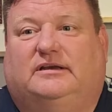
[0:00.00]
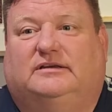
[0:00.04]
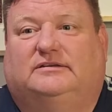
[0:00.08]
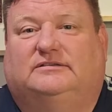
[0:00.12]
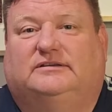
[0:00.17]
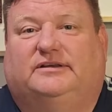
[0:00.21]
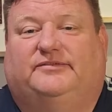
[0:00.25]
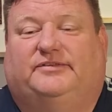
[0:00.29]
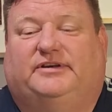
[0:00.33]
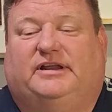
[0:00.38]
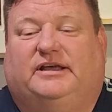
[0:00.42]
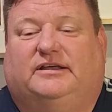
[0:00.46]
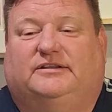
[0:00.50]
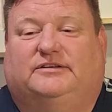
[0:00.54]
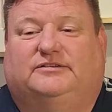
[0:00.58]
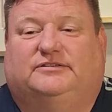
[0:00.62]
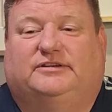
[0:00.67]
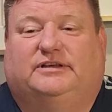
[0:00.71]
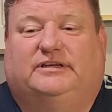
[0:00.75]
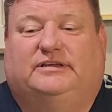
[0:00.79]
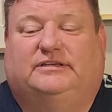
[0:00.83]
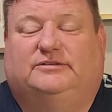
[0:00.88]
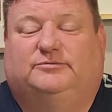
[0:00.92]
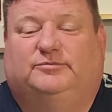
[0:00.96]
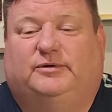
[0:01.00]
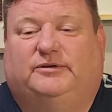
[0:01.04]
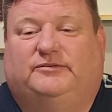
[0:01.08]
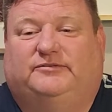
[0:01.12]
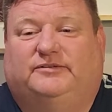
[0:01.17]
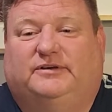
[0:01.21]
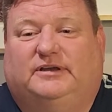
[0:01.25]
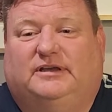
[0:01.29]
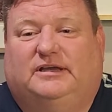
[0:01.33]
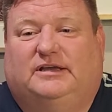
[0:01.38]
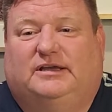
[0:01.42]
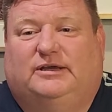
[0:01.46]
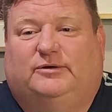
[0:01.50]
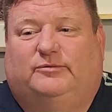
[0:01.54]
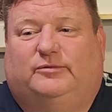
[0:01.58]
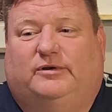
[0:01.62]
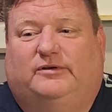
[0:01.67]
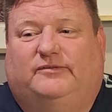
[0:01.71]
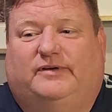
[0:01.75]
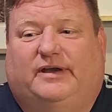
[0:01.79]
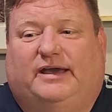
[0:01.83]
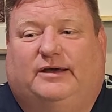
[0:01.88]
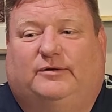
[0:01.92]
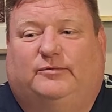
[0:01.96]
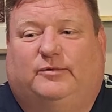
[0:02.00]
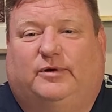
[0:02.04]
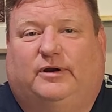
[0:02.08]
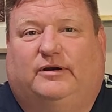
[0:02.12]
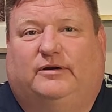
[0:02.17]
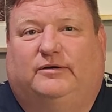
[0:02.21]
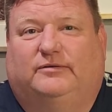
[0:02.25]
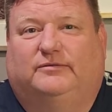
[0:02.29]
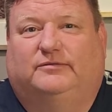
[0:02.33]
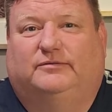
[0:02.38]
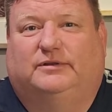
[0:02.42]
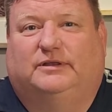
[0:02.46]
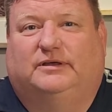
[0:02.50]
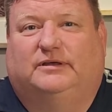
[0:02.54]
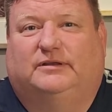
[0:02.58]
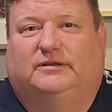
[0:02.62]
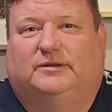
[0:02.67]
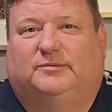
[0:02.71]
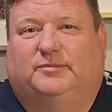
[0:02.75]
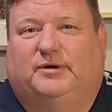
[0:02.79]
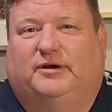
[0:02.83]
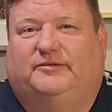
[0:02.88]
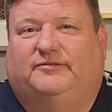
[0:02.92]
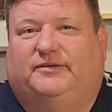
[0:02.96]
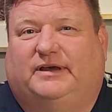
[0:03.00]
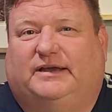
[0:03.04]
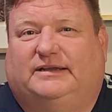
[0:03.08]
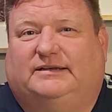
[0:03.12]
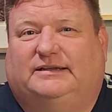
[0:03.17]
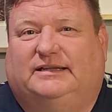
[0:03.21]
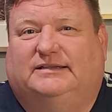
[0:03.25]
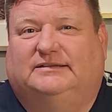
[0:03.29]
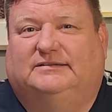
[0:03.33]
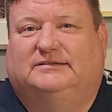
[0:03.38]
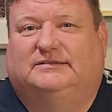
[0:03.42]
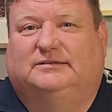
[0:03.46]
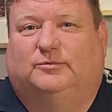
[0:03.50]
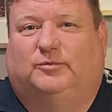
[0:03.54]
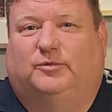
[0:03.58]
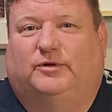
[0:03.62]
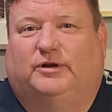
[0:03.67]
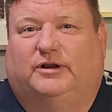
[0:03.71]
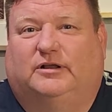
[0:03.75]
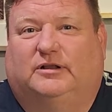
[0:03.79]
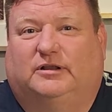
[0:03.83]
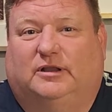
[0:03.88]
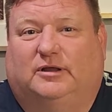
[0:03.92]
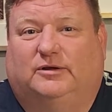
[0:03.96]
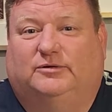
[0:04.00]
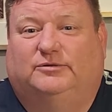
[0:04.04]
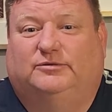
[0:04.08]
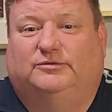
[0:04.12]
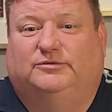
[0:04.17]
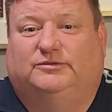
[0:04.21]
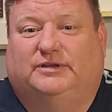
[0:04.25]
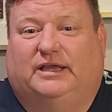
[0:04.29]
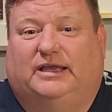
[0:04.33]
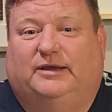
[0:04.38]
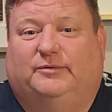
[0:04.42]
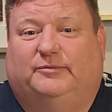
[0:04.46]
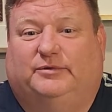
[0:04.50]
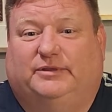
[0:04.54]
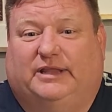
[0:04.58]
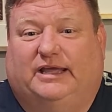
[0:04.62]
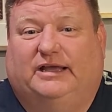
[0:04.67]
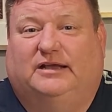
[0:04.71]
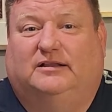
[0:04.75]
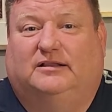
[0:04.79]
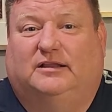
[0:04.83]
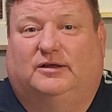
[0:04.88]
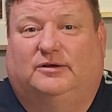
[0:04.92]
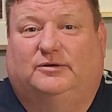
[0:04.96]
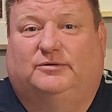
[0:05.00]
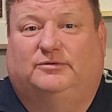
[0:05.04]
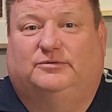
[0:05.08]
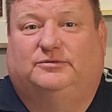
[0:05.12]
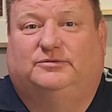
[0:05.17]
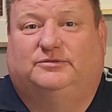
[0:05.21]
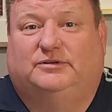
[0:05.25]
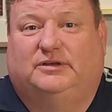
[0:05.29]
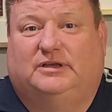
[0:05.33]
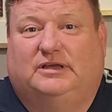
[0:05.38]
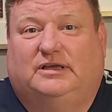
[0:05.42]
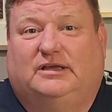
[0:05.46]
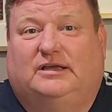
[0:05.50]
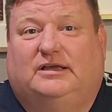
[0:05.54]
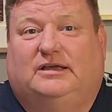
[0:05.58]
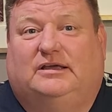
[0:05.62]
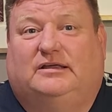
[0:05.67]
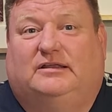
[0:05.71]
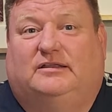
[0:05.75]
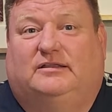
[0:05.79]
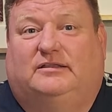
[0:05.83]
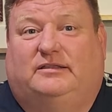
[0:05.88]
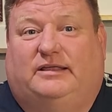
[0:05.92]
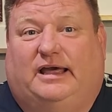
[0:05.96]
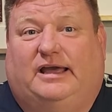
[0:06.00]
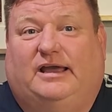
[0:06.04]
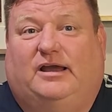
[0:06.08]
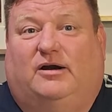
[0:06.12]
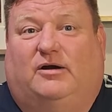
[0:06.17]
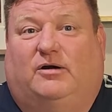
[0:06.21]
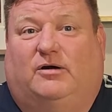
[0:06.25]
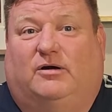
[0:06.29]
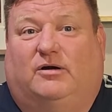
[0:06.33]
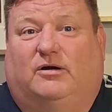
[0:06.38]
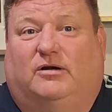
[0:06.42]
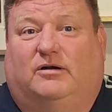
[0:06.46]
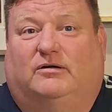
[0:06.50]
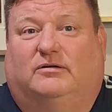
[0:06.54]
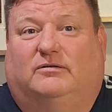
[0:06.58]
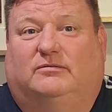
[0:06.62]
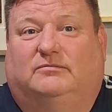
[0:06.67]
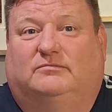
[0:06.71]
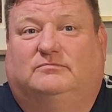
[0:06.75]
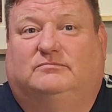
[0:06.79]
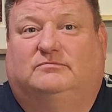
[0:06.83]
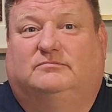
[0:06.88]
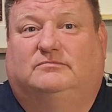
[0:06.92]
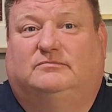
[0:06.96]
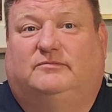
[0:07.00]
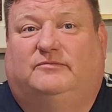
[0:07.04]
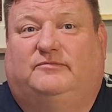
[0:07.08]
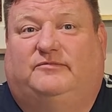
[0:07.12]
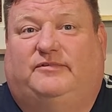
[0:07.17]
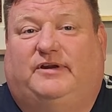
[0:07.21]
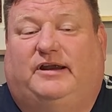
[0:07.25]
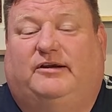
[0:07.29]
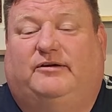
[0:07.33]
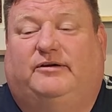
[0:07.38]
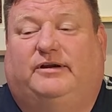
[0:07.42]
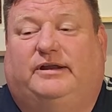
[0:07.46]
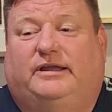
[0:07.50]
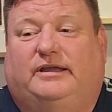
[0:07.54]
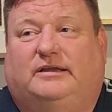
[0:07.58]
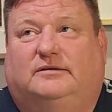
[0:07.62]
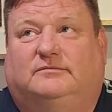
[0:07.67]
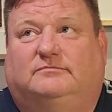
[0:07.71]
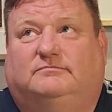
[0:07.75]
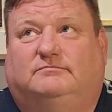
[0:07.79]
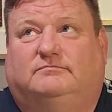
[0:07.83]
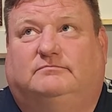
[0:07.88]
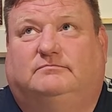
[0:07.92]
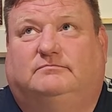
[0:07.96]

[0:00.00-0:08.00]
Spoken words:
Symphony of the Seas. we've had where the buffet tends to want to close, and when they close, they are very